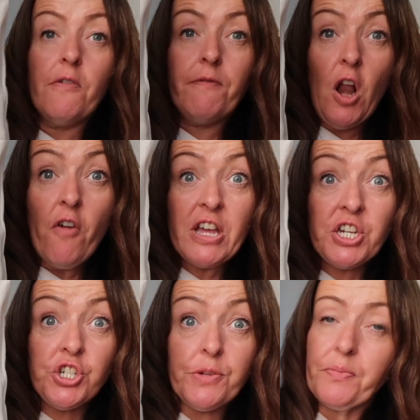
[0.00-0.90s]

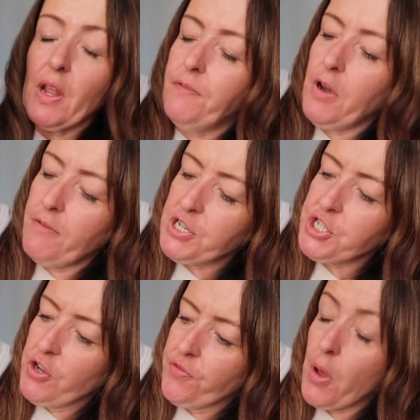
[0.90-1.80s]

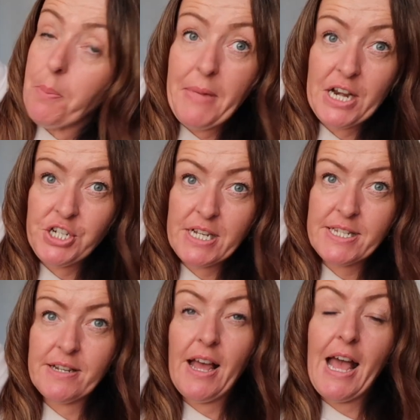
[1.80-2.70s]
Flourish of Manchester,